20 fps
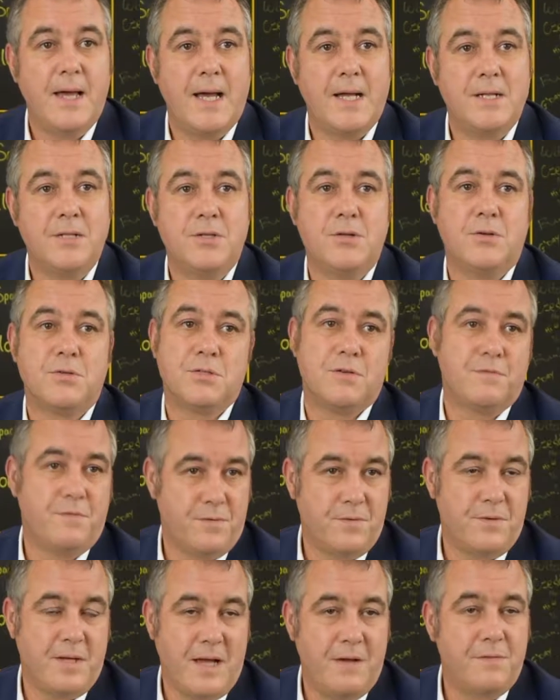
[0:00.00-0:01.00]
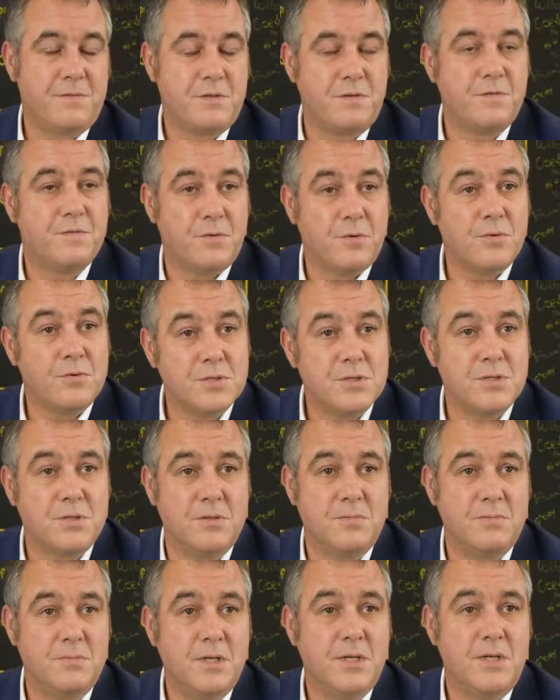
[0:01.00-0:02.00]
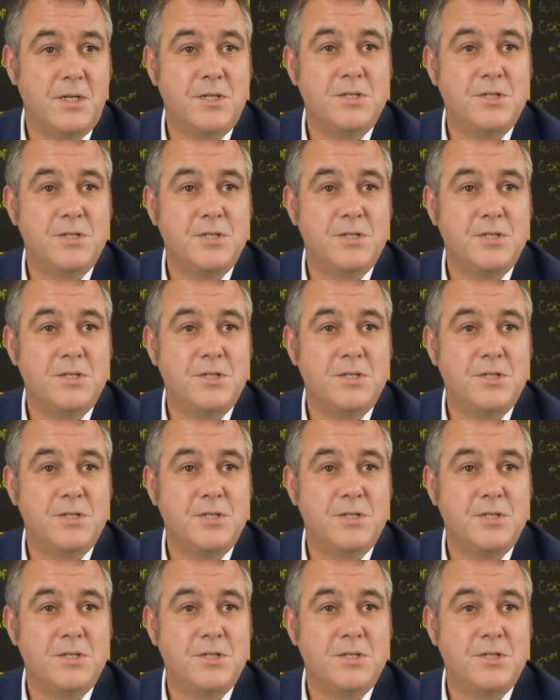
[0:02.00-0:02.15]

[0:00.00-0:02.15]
and not to have to force them